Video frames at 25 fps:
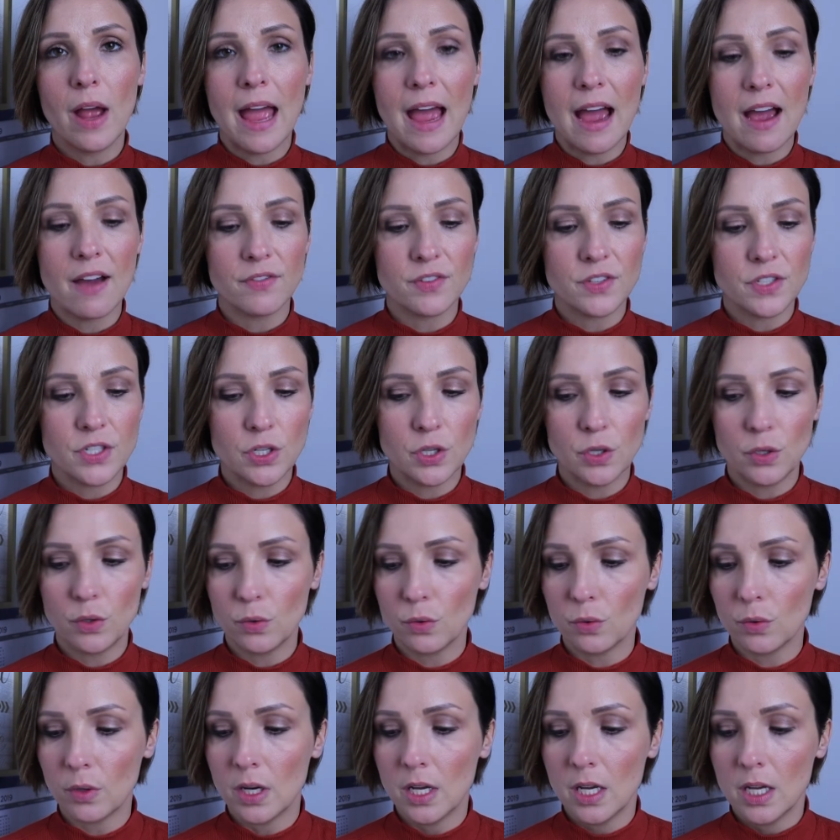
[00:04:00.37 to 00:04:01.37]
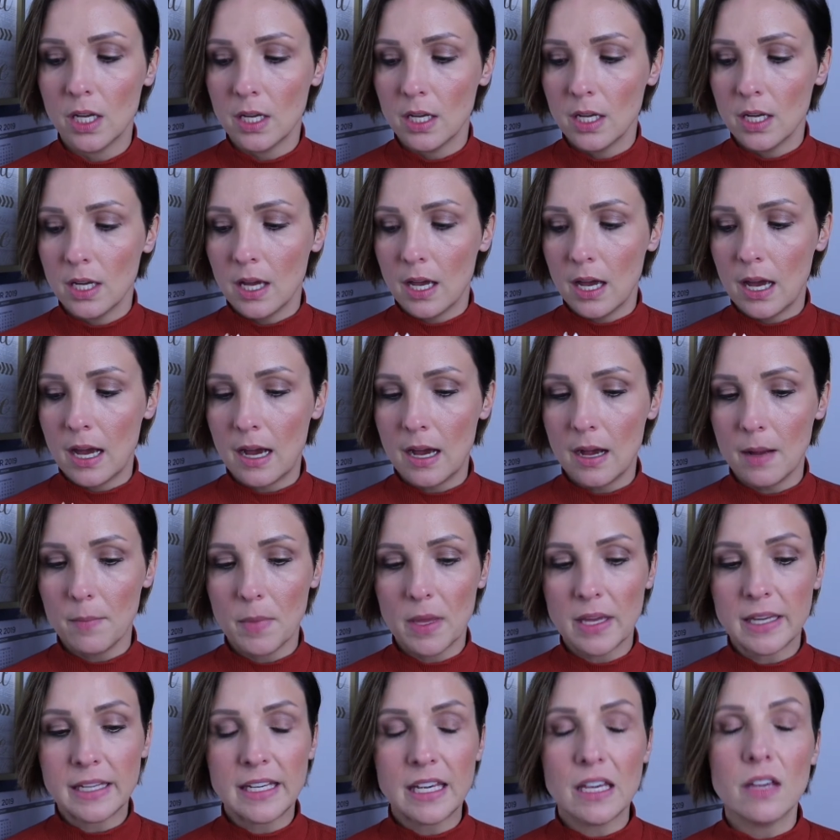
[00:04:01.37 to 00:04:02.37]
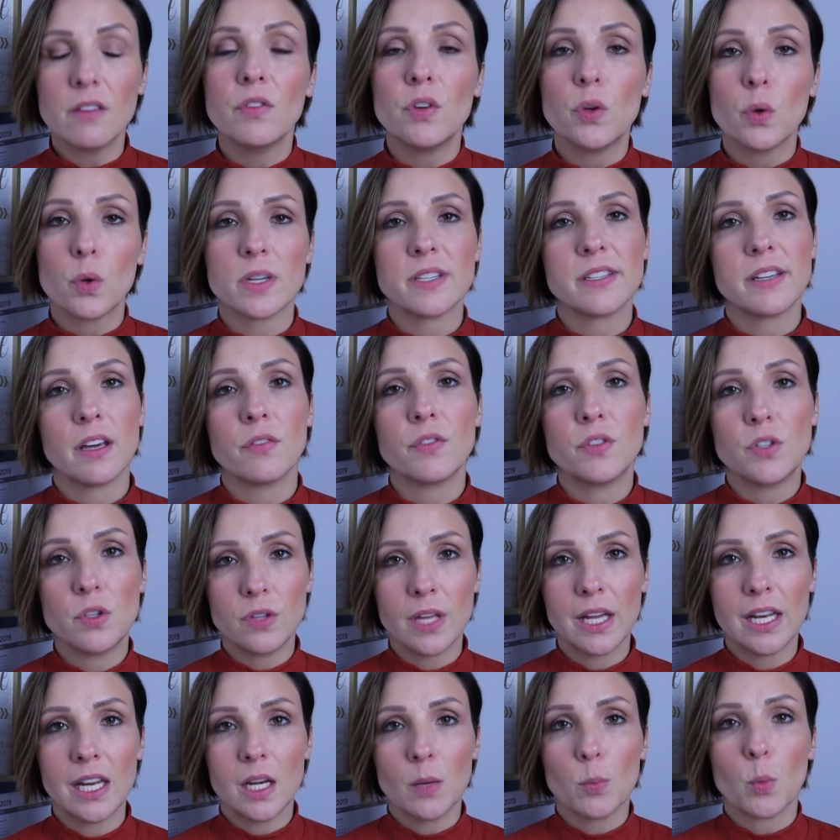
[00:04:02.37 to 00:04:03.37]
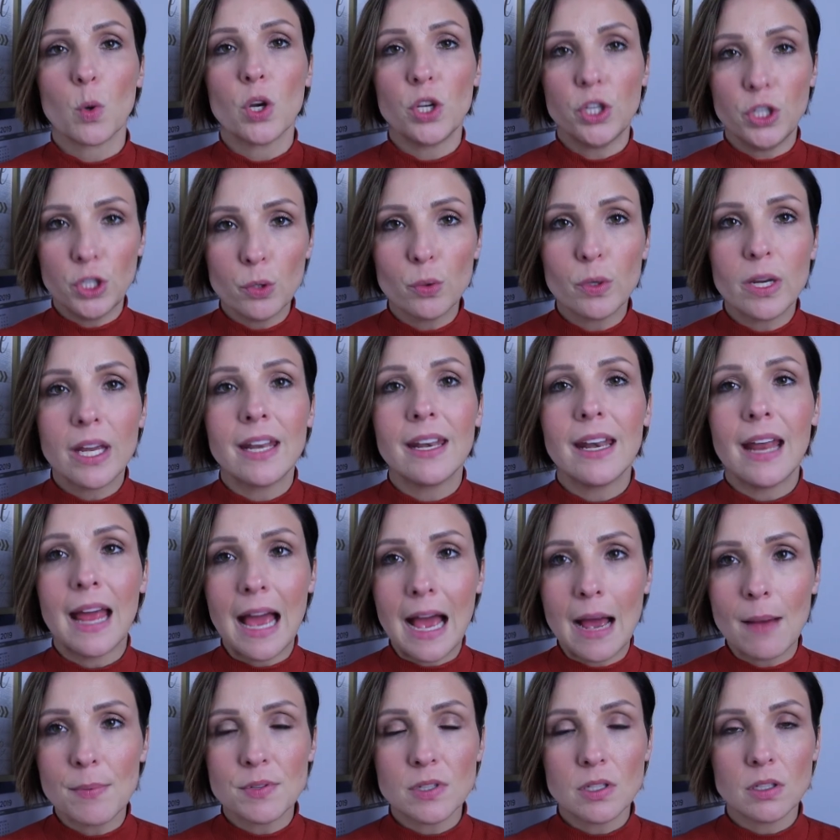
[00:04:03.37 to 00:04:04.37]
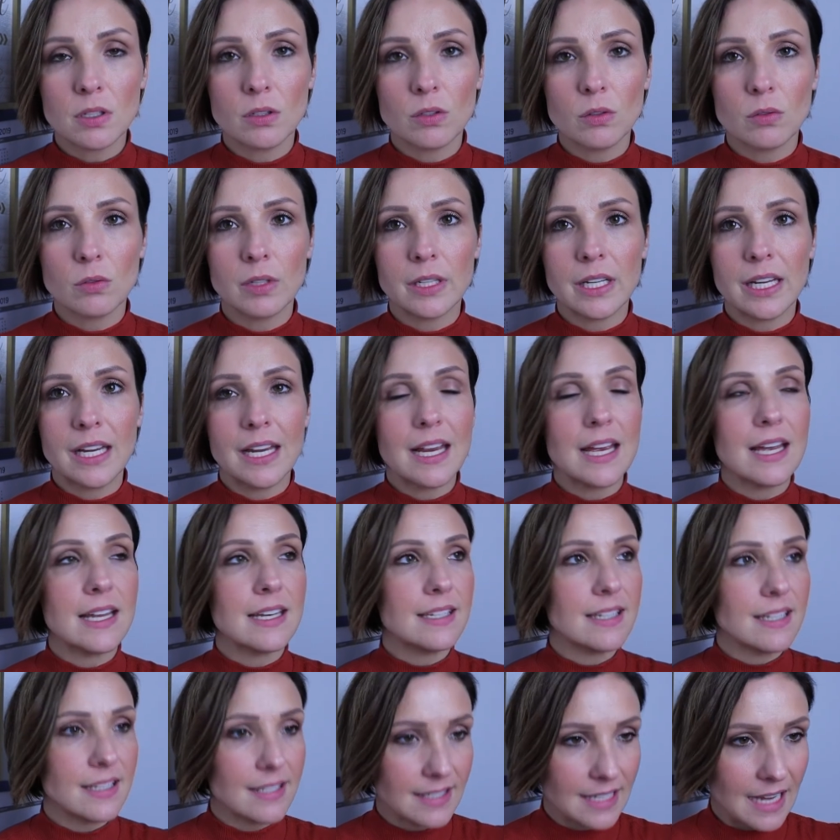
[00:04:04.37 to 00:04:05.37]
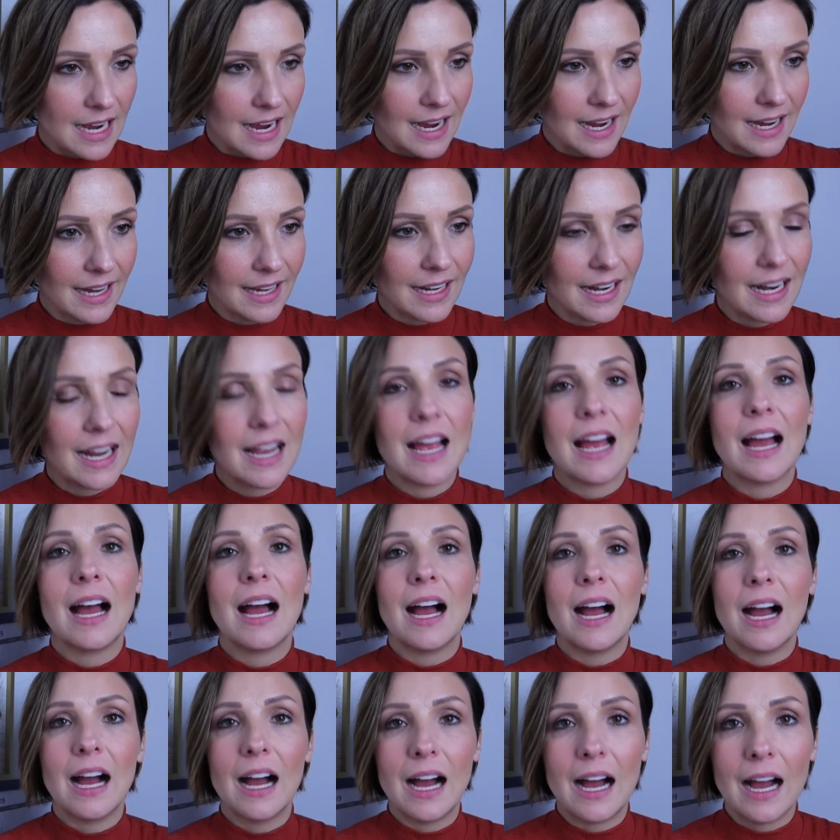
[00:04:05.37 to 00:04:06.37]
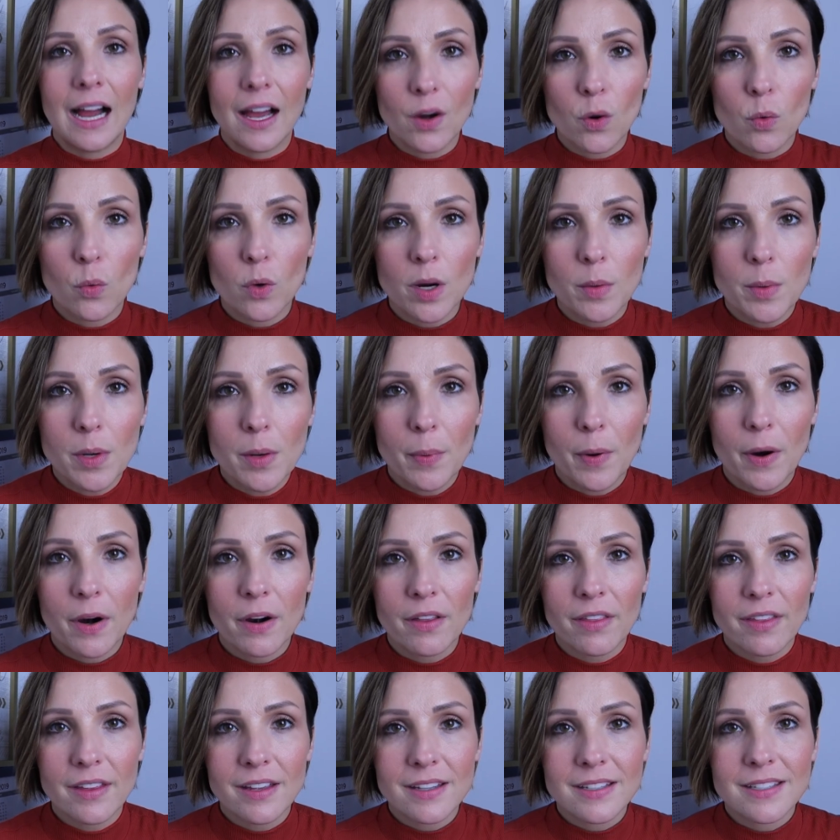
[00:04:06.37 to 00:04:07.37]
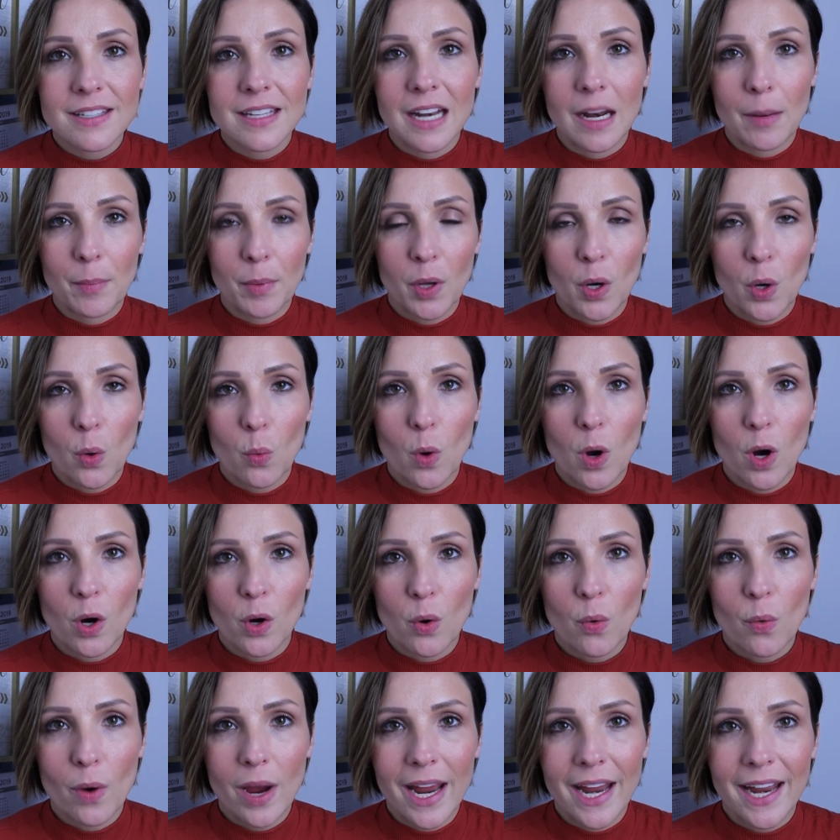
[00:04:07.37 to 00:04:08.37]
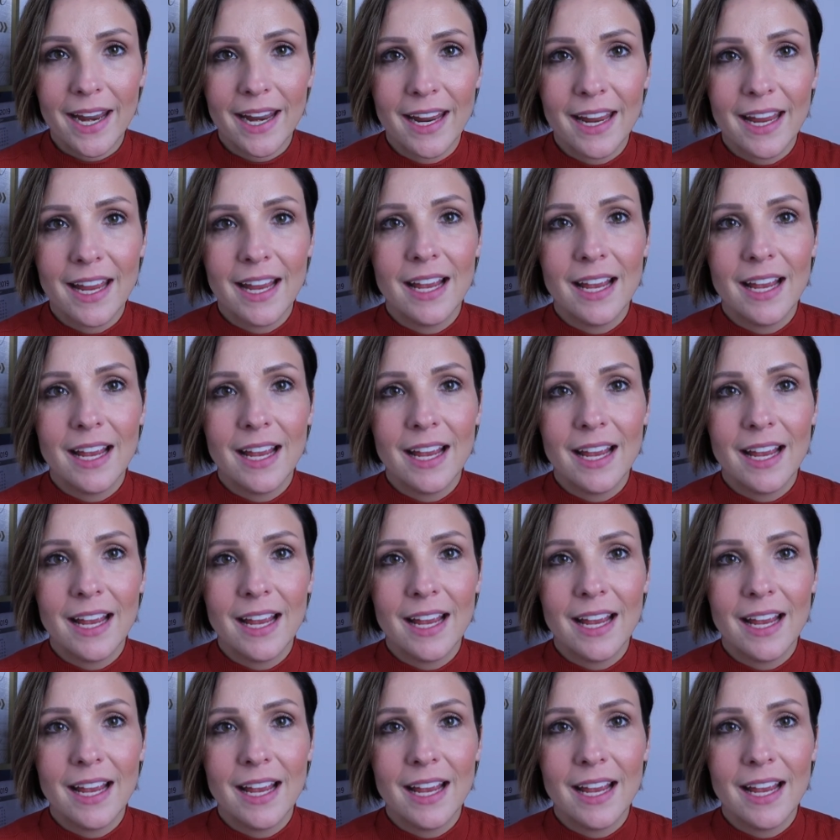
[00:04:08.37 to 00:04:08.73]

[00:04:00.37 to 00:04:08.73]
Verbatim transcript: have to um, give yourself to that anymore. You can absolutely decide I don't want to be a part of this and I'm going to walk away.